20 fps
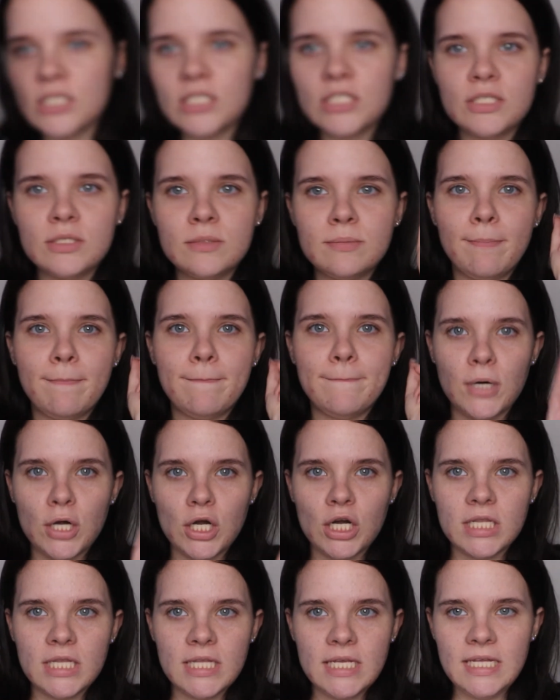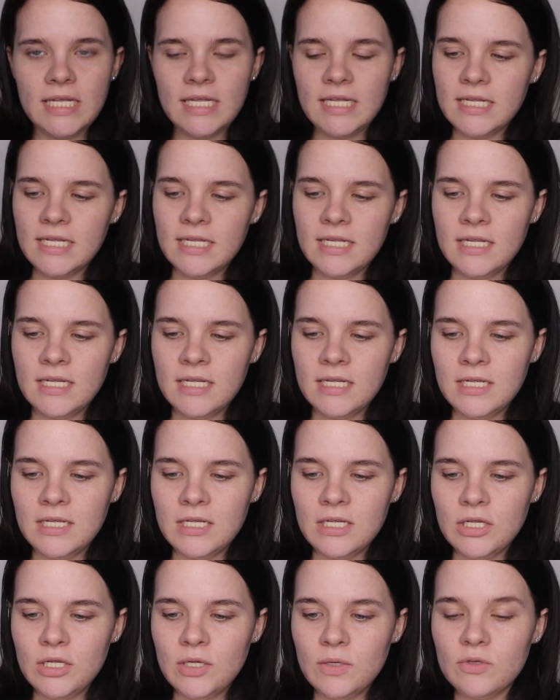sparkly,
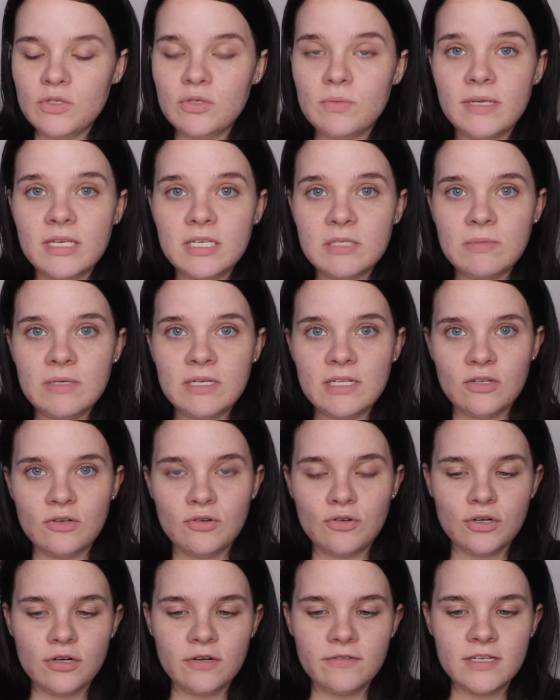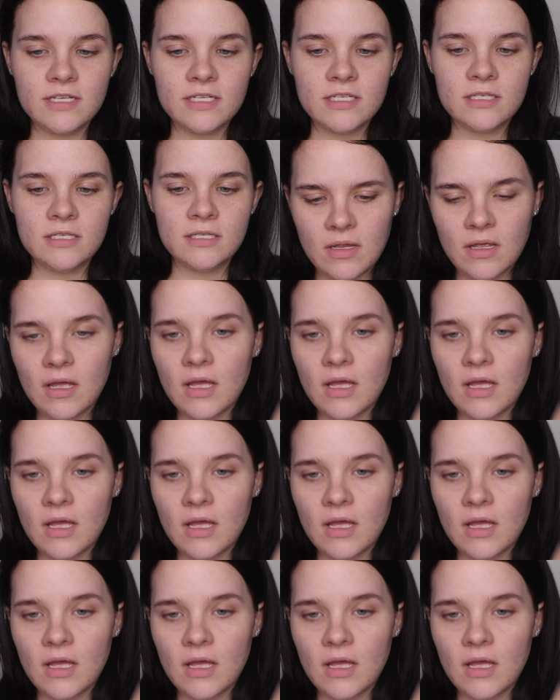which makes me a little nervous.